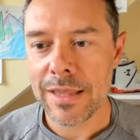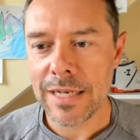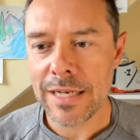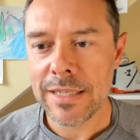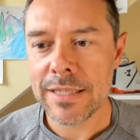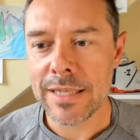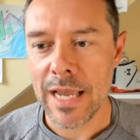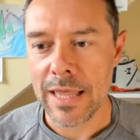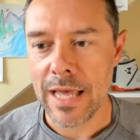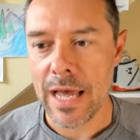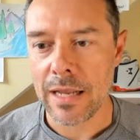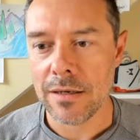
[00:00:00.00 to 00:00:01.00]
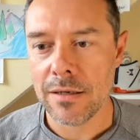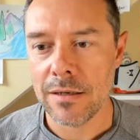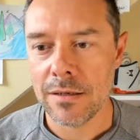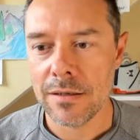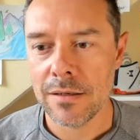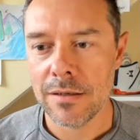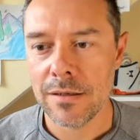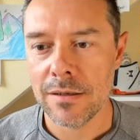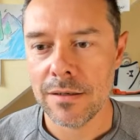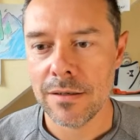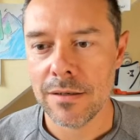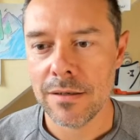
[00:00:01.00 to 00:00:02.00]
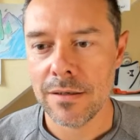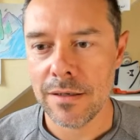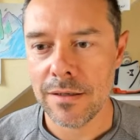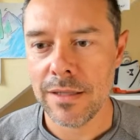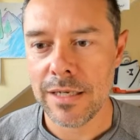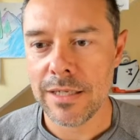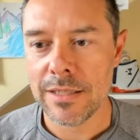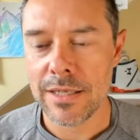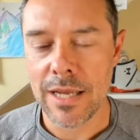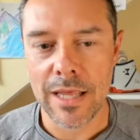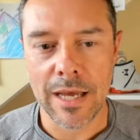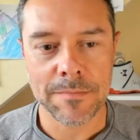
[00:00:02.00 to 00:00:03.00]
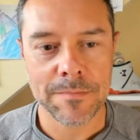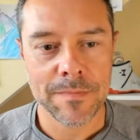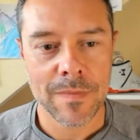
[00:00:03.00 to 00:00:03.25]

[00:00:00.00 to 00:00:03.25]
They did say that. They did say that.